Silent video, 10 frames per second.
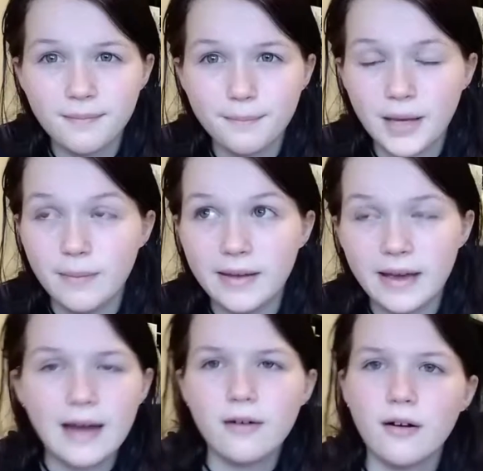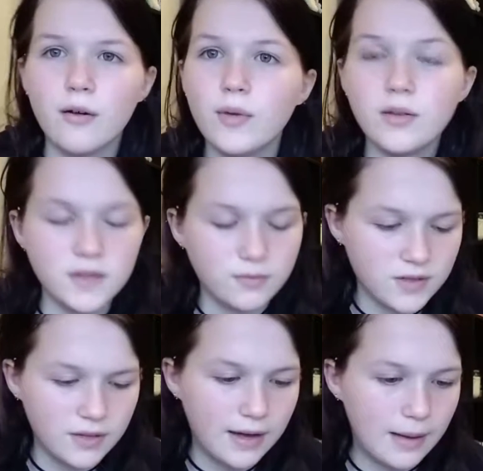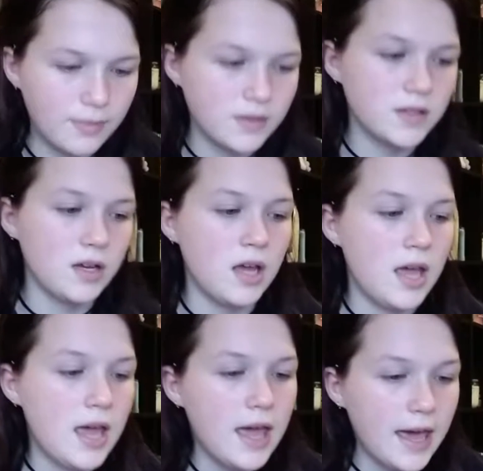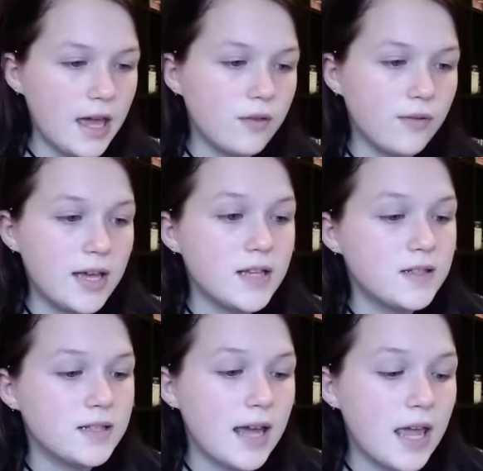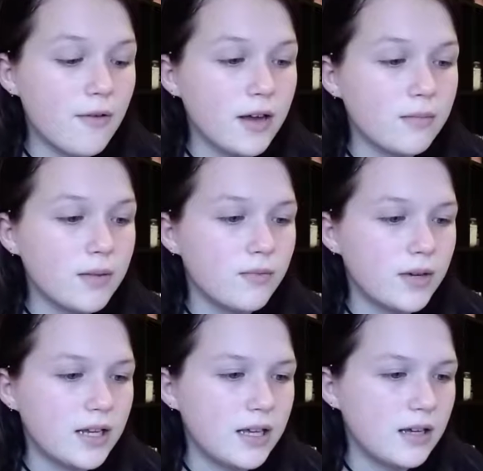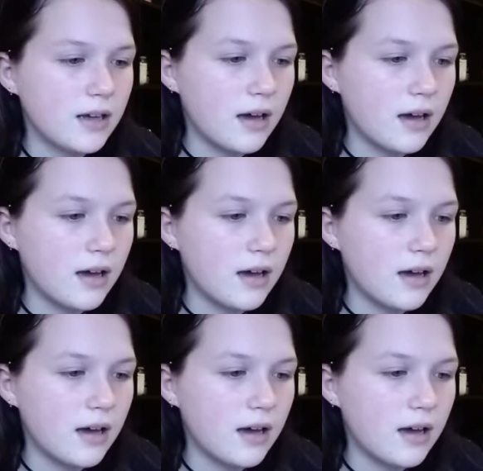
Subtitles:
Maybe. I don't know. We'll see what happens. Anyways, today we're going to be reading,